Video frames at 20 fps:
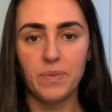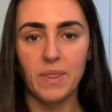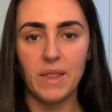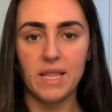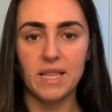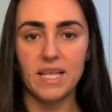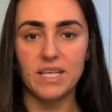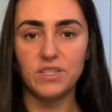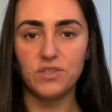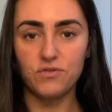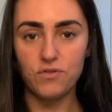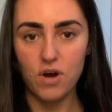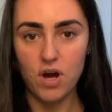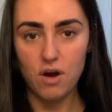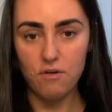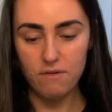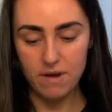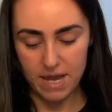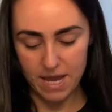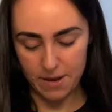Let's draw
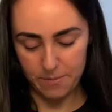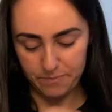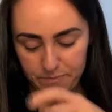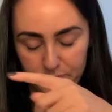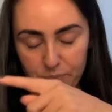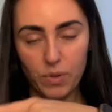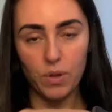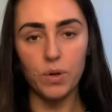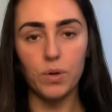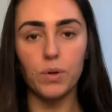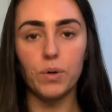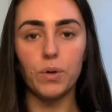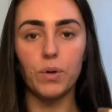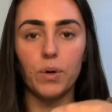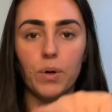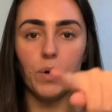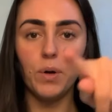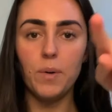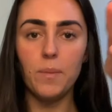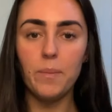it.
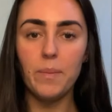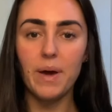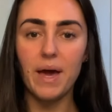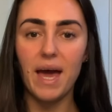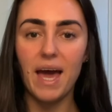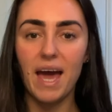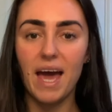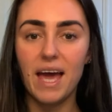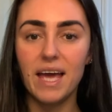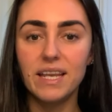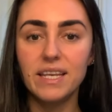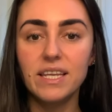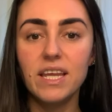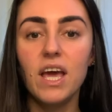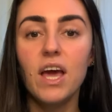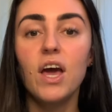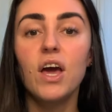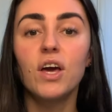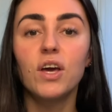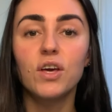Up and
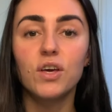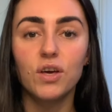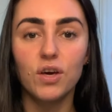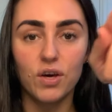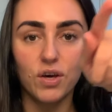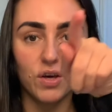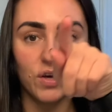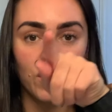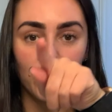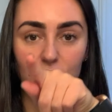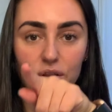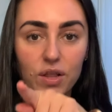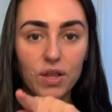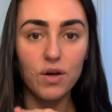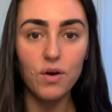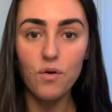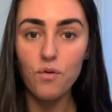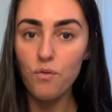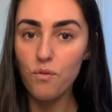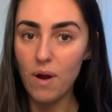
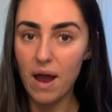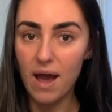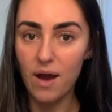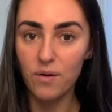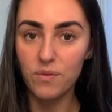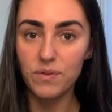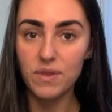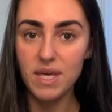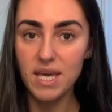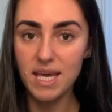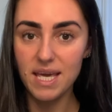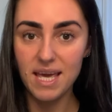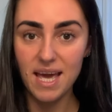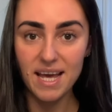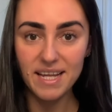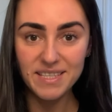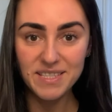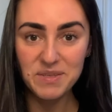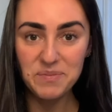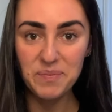curl around the
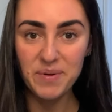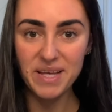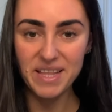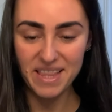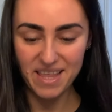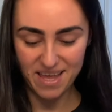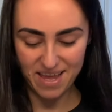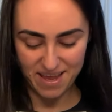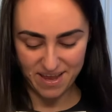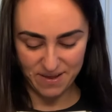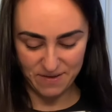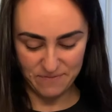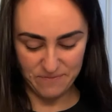caterpillar.